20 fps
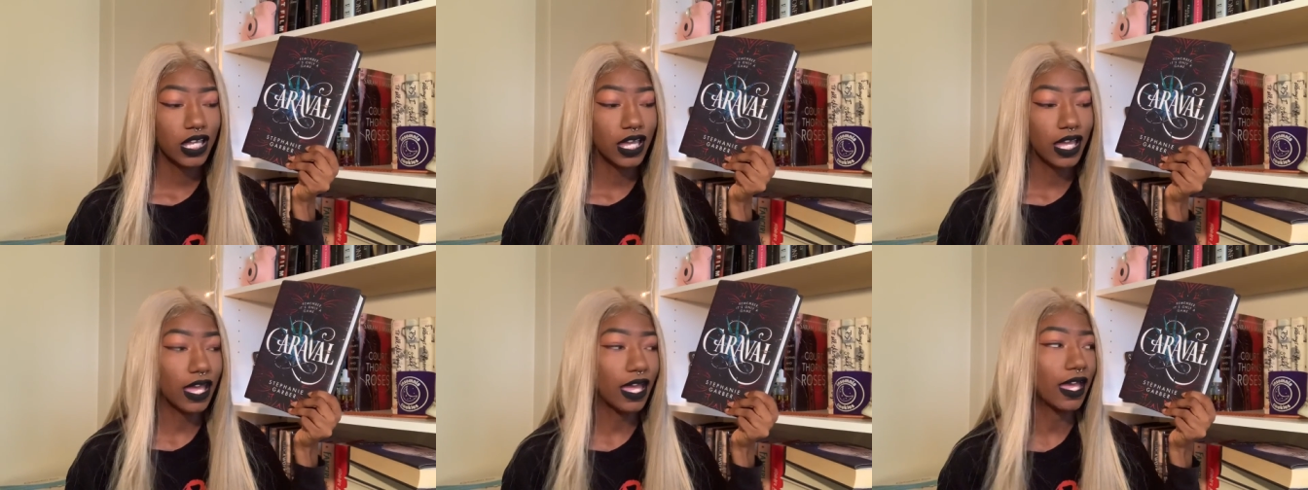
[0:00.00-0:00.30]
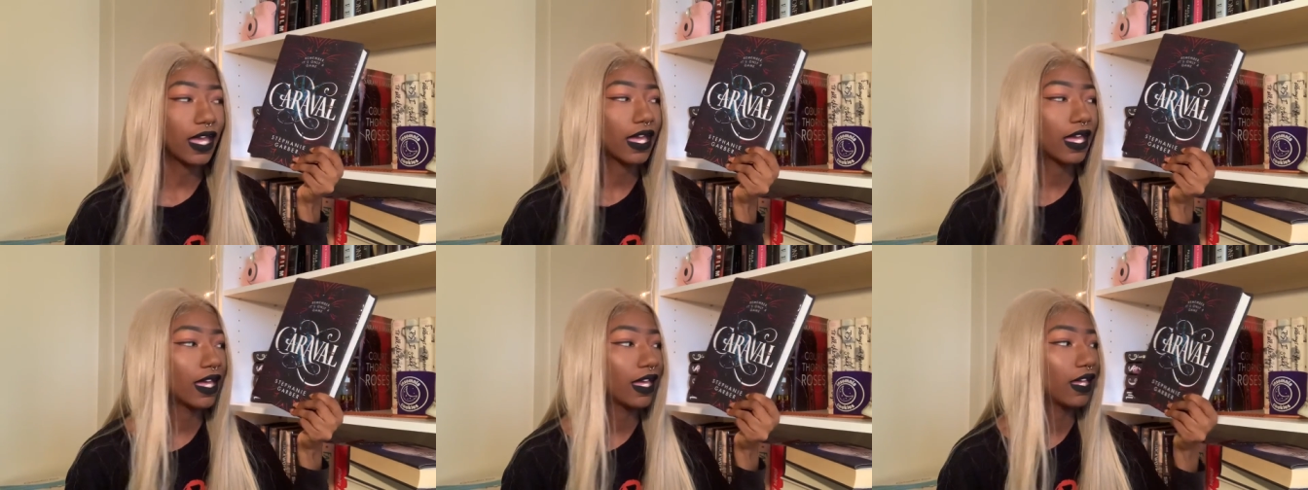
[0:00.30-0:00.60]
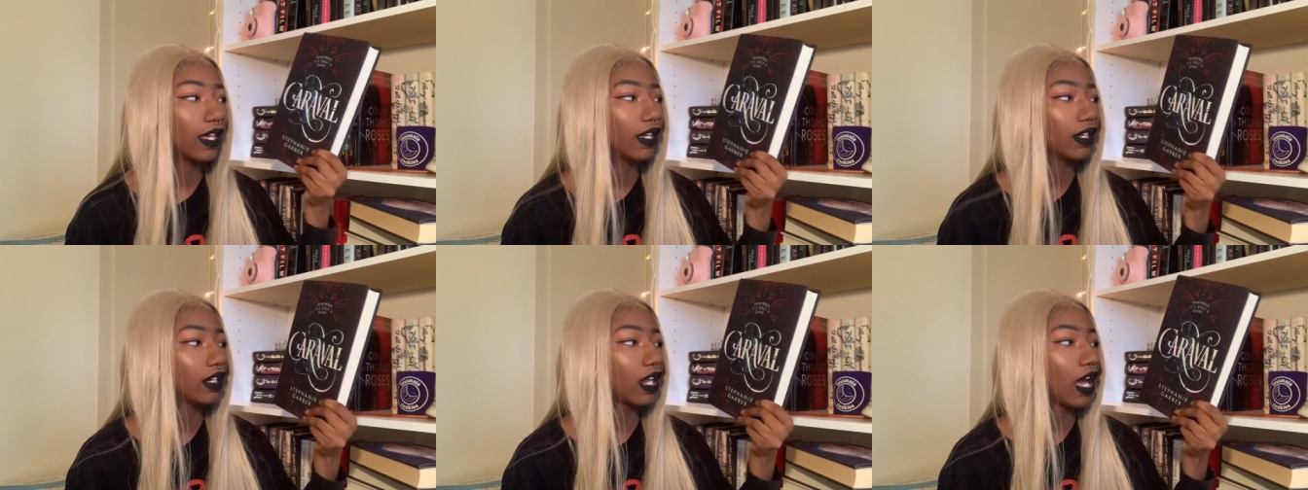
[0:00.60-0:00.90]

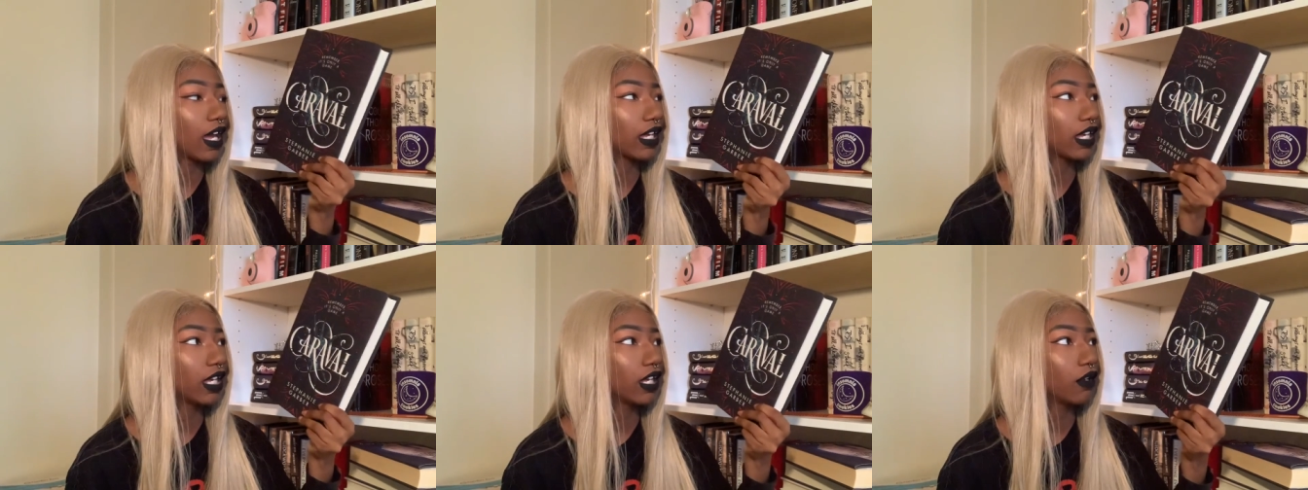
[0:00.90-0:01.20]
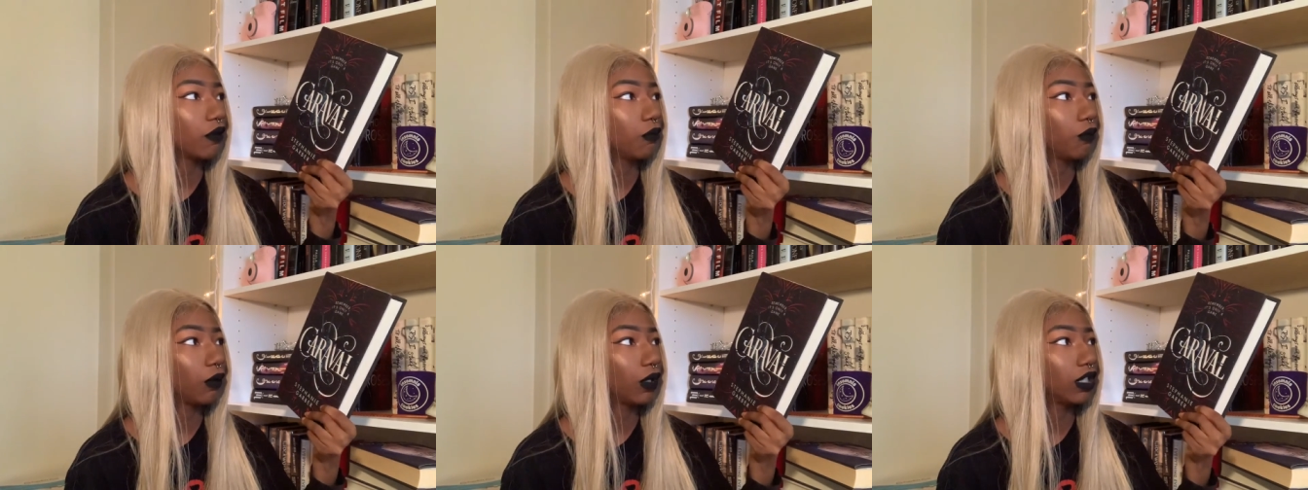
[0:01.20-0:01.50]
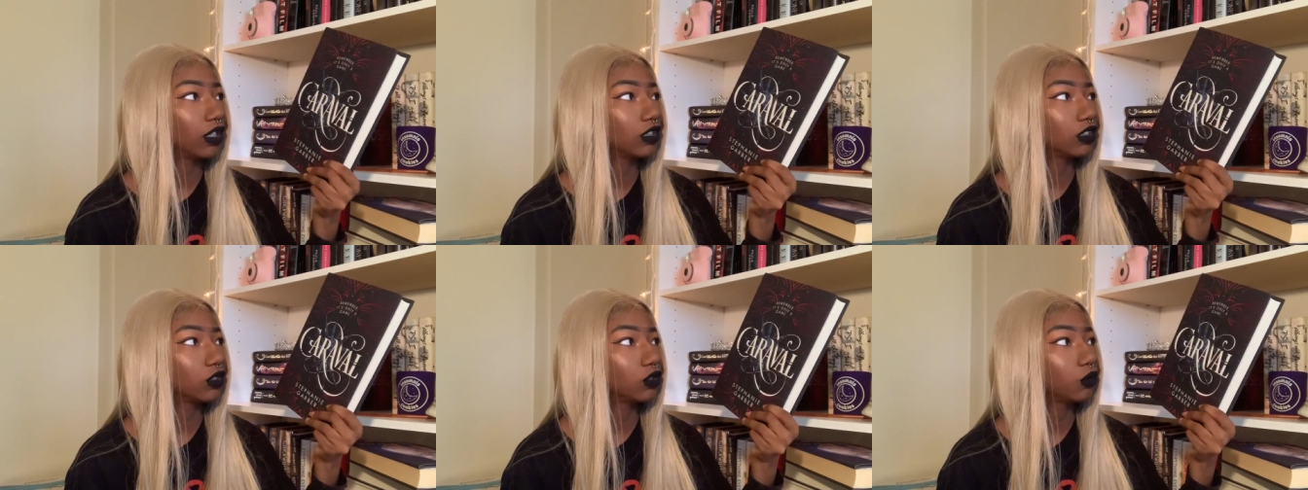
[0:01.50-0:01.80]
and I can't
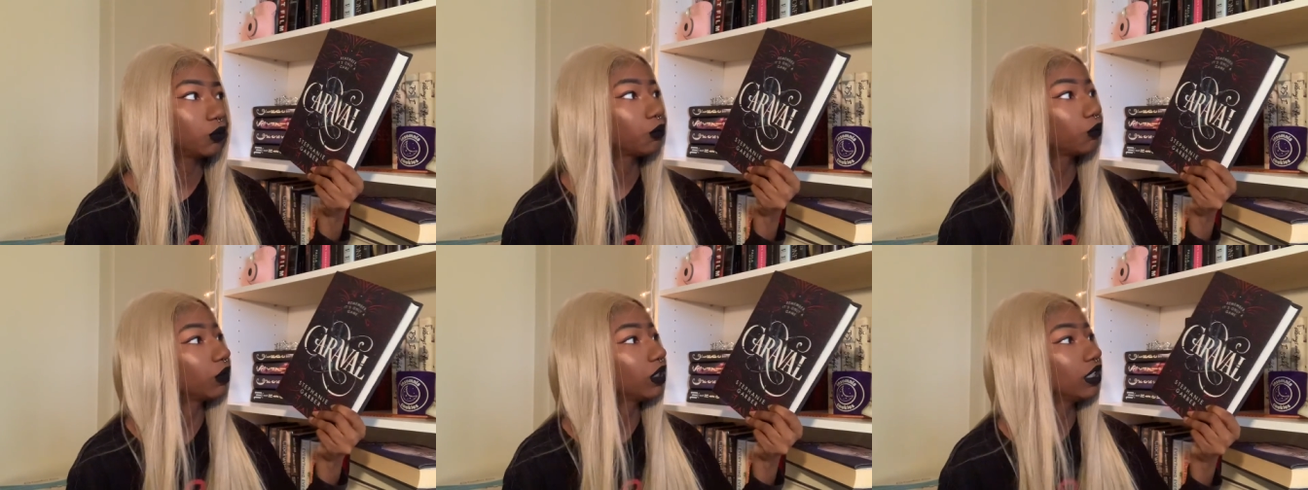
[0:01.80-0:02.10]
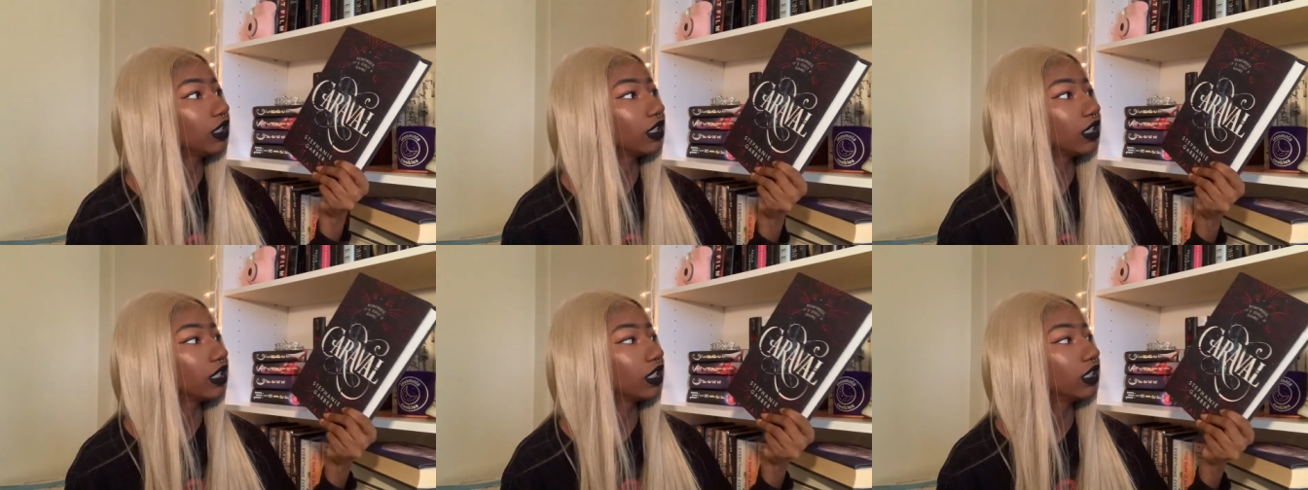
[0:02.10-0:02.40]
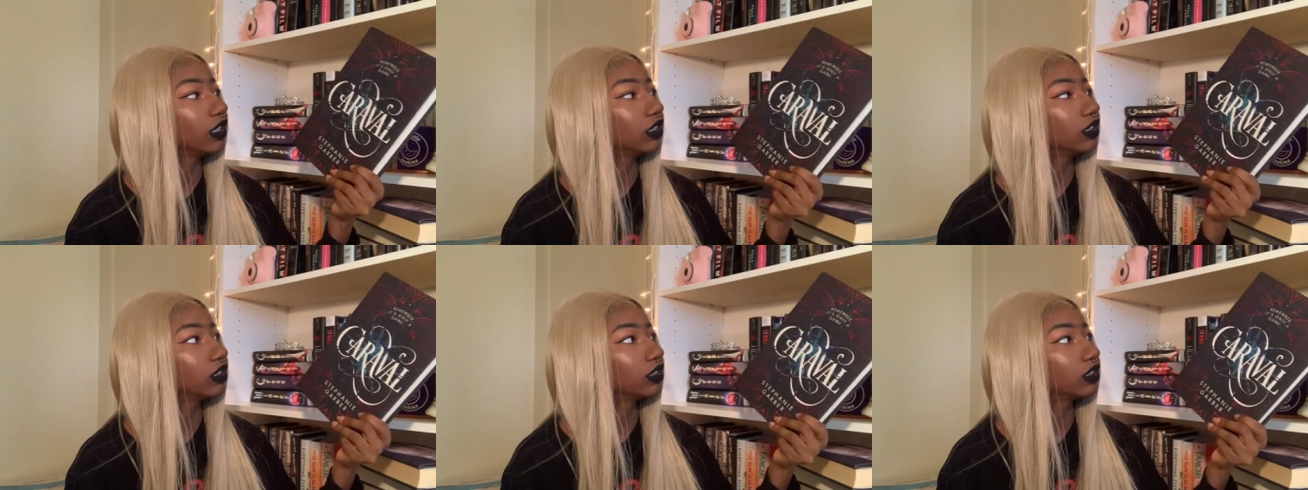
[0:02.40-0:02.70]
wait to read it.